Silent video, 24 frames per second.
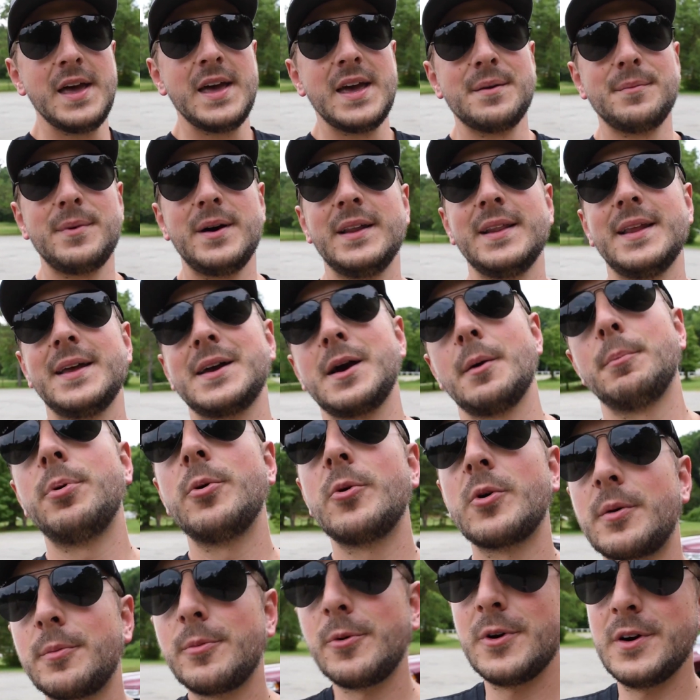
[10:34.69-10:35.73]
Am I like a
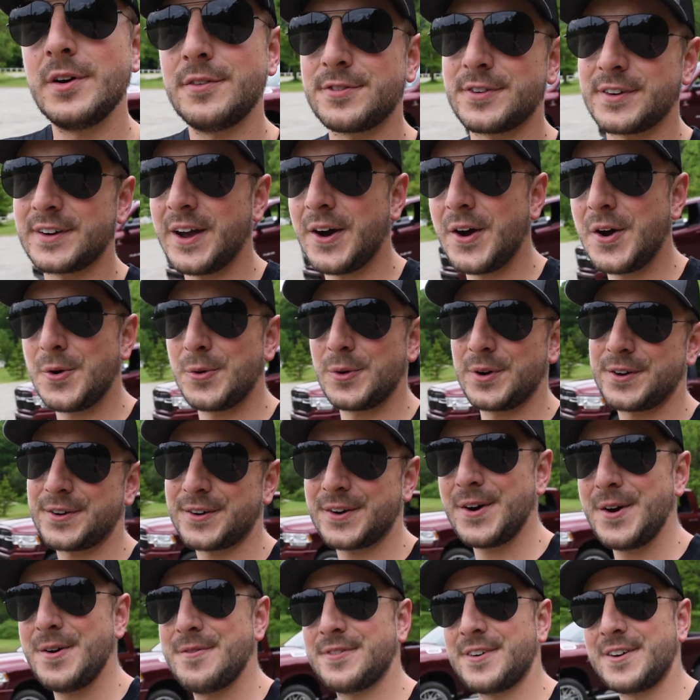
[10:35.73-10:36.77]
poor boy for going with
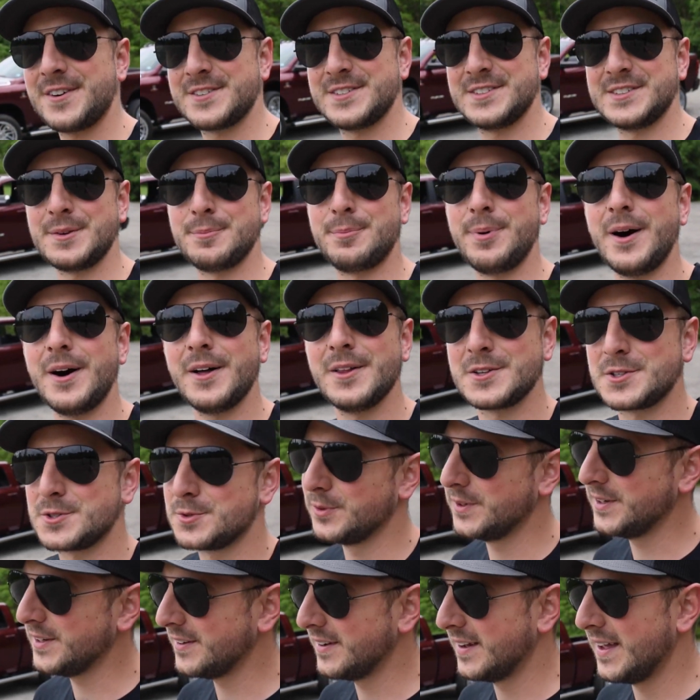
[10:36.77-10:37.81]
chrome versus a polished
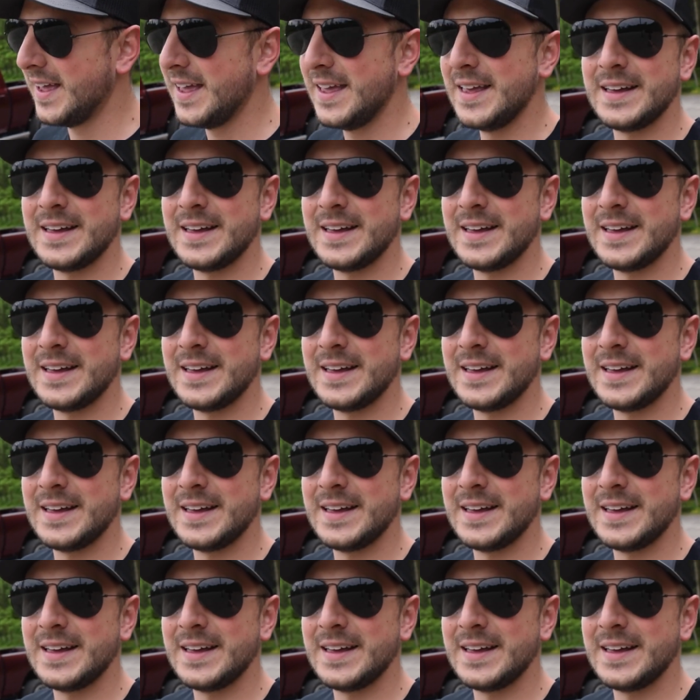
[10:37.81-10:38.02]
wheel?